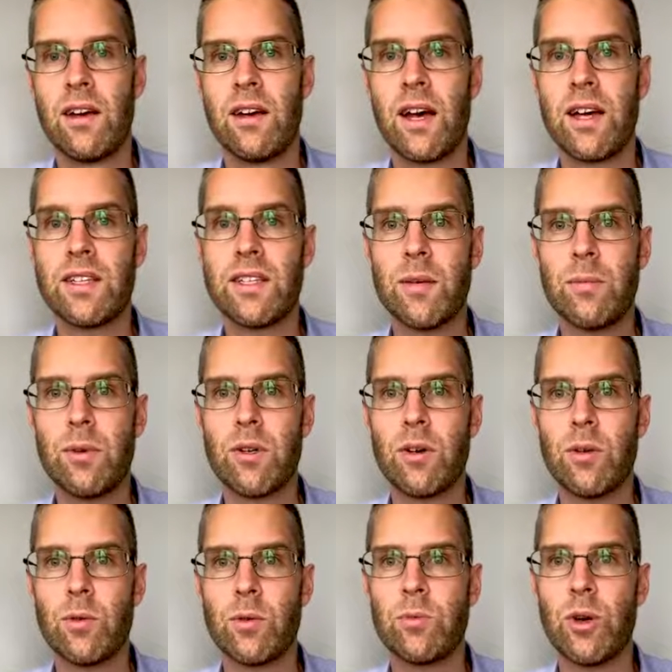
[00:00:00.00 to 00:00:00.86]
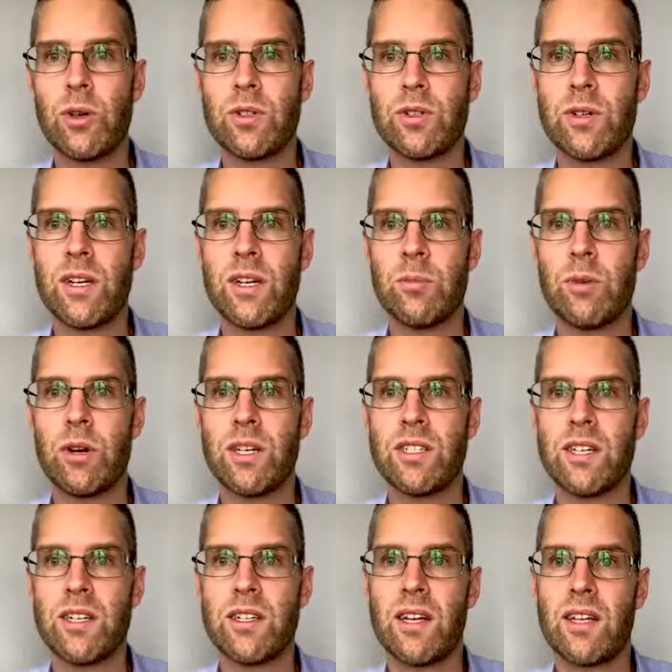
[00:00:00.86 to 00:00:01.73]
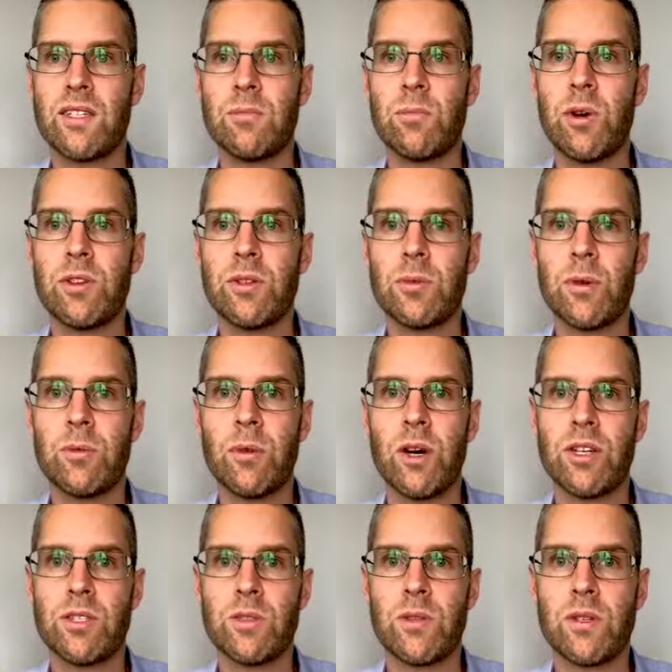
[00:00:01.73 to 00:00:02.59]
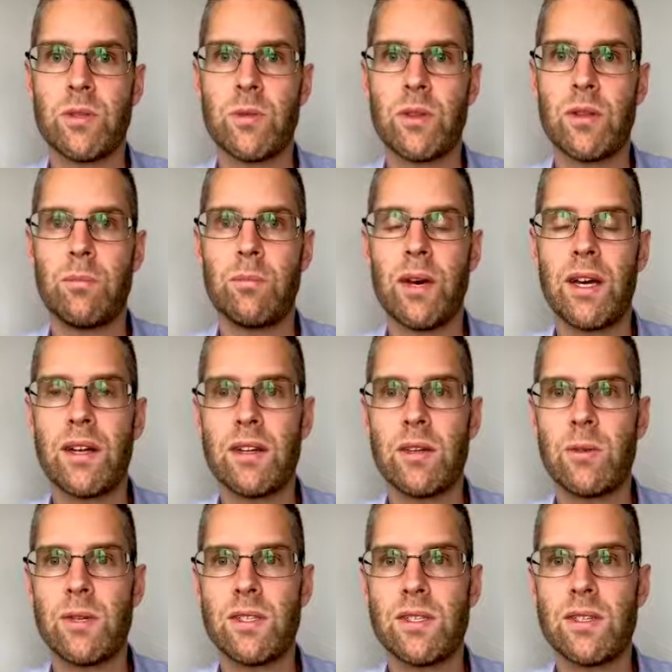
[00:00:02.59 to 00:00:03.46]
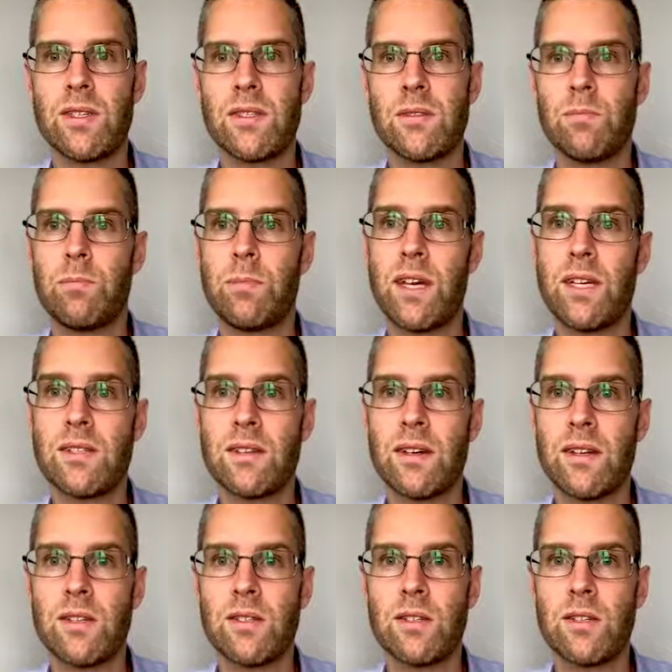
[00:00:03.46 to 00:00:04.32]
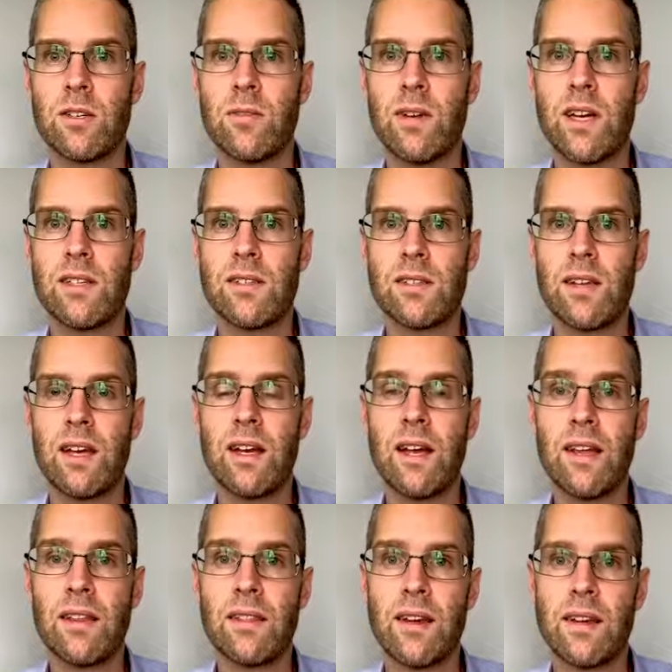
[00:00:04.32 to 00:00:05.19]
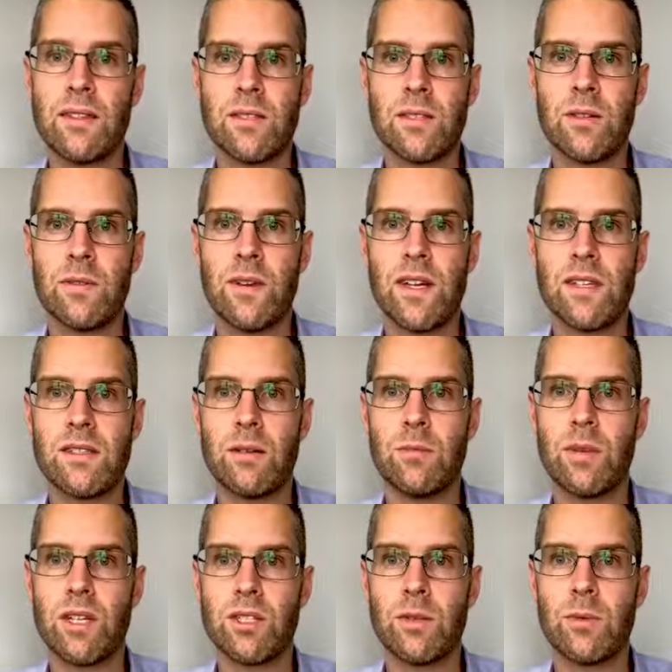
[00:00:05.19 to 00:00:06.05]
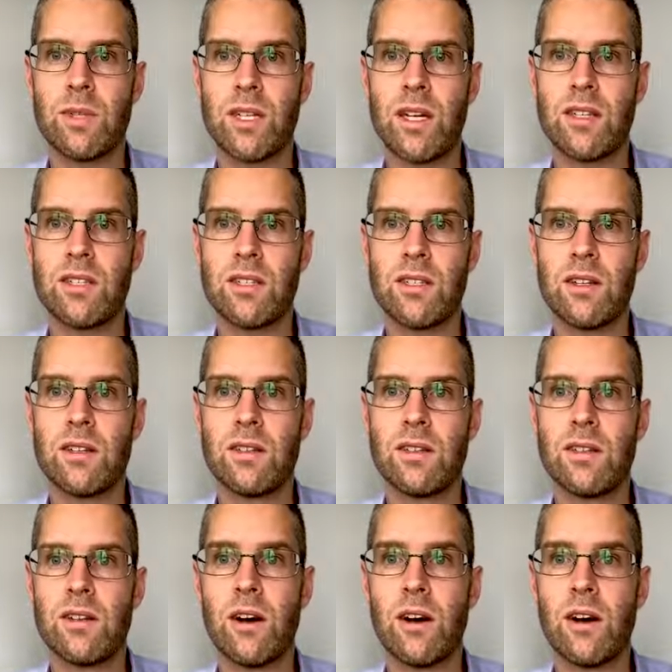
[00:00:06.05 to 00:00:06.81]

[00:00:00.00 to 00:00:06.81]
A typical remote training project has multiple modules with embedded quizzes, baseline surveys, and endline surveys to measure retention.